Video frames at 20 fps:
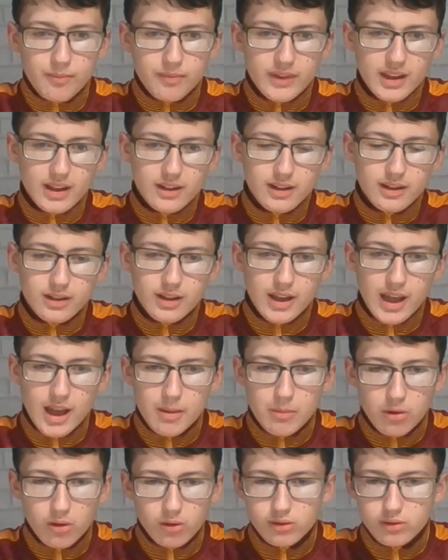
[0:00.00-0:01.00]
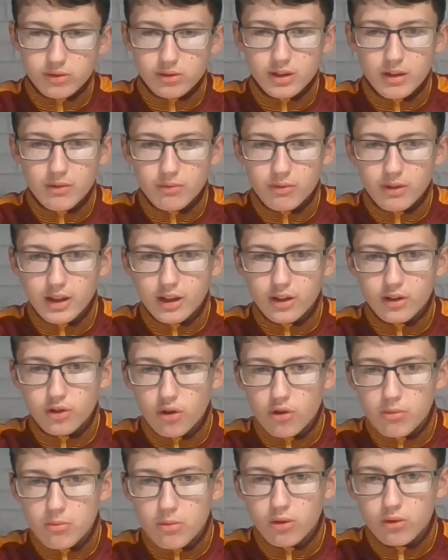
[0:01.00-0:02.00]
Came on, didn't really do
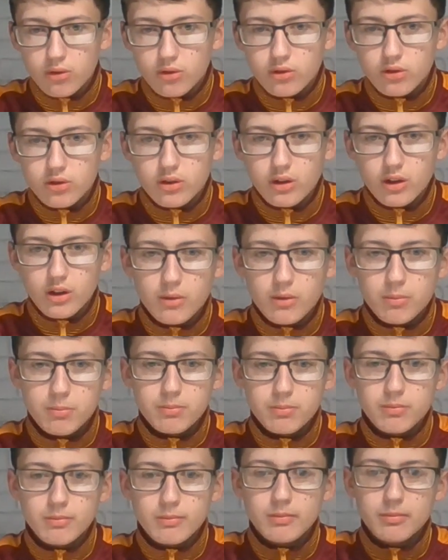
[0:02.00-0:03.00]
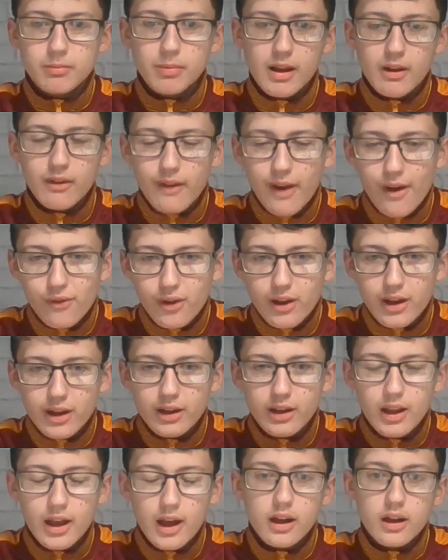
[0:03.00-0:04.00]
much, you know, bit of effort in there.
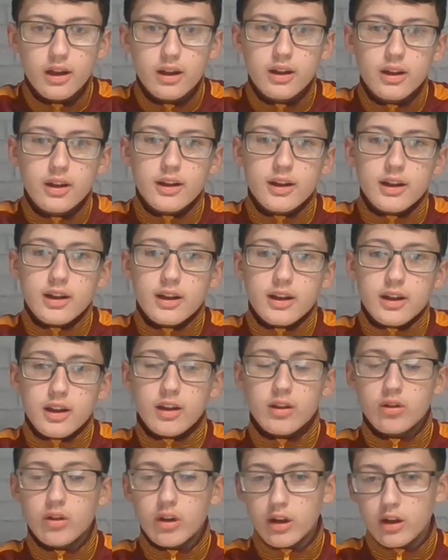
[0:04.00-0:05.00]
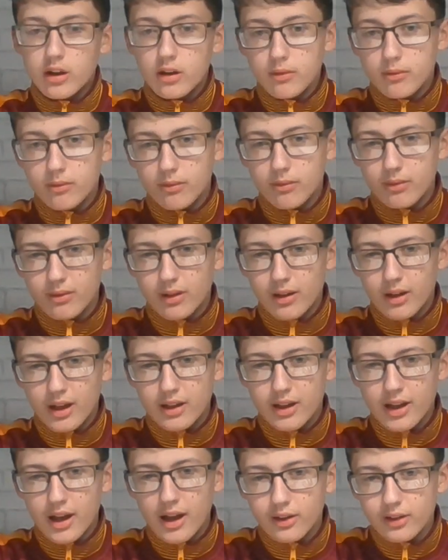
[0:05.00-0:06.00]
I can't
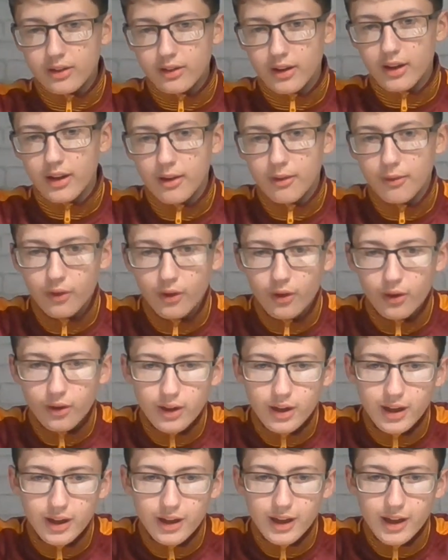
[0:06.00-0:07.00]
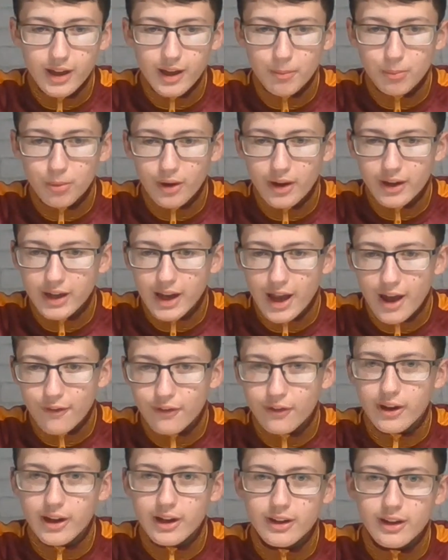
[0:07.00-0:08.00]
say that he hasn't put any effort in
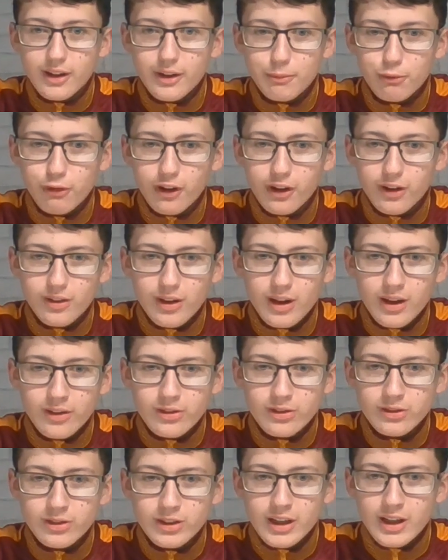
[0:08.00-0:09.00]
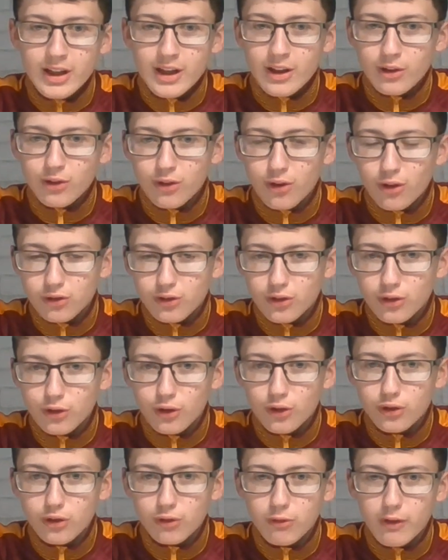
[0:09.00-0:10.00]
this pre-season. Lost a load of
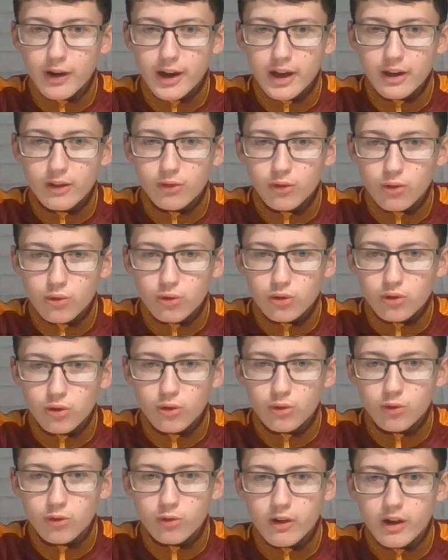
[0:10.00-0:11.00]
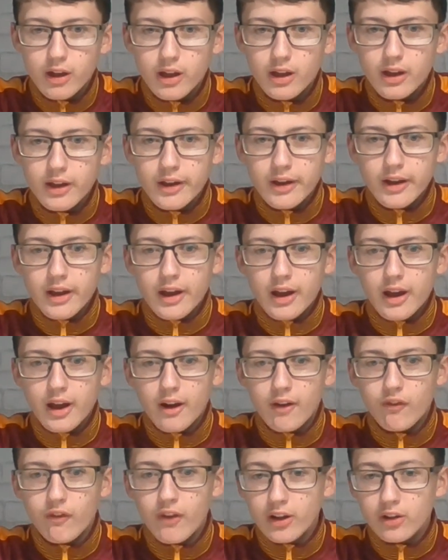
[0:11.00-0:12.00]
weight, looks hungry.
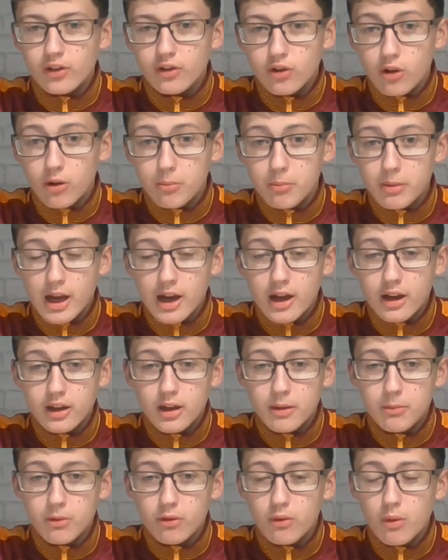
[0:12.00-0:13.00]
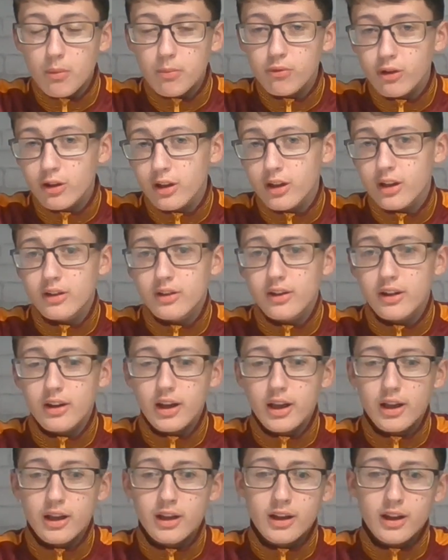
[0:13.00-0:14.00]
Fans got behind him who were brilliant today.
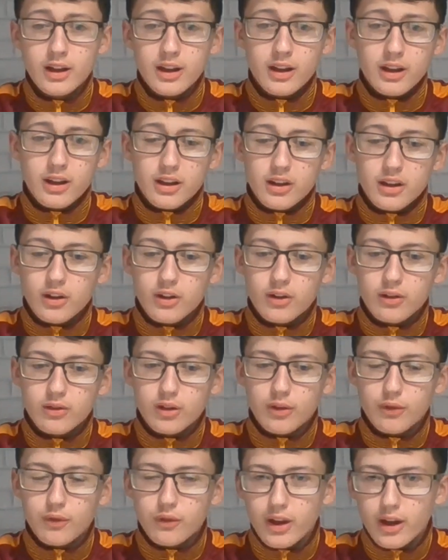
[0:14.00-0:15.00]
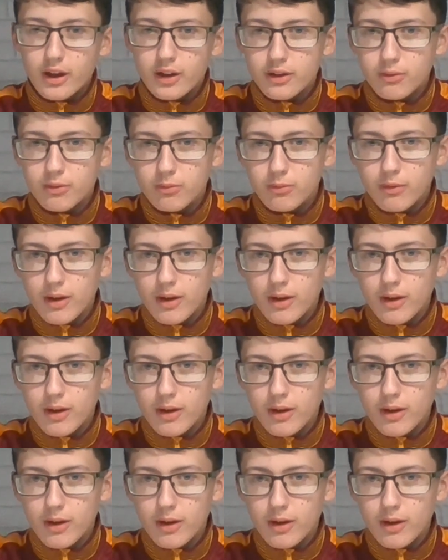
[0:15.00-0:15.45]
You know, the flag went